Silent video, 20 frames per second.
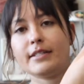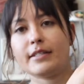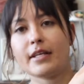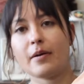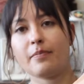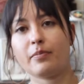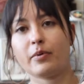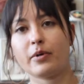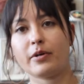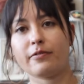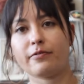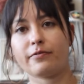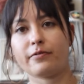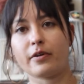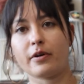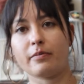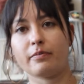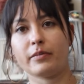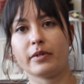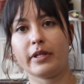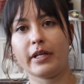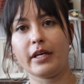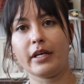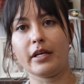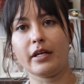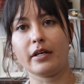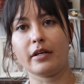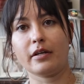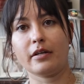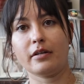separate from
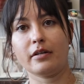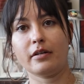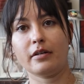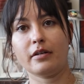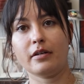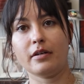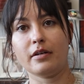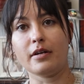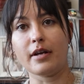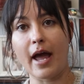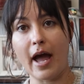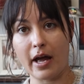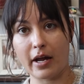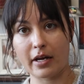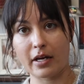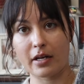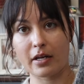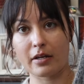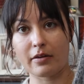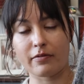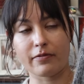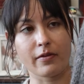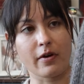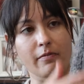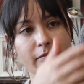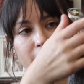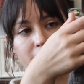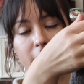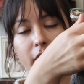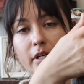the neck,
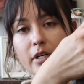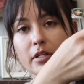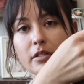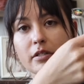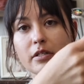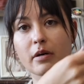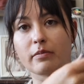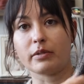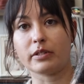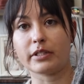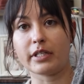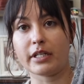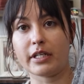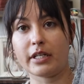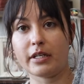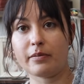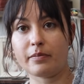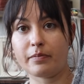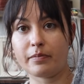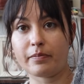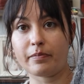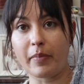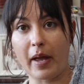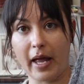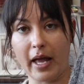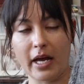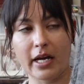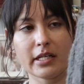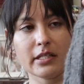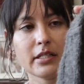from the double knitted
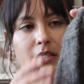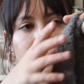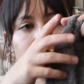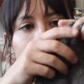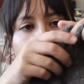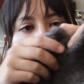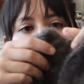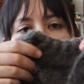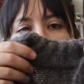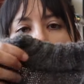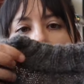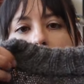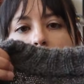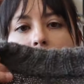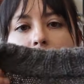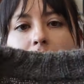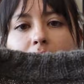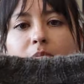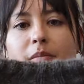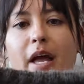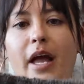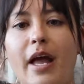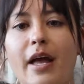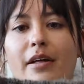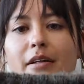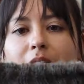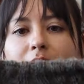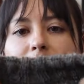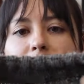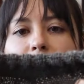band.
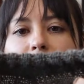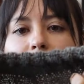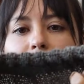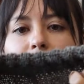And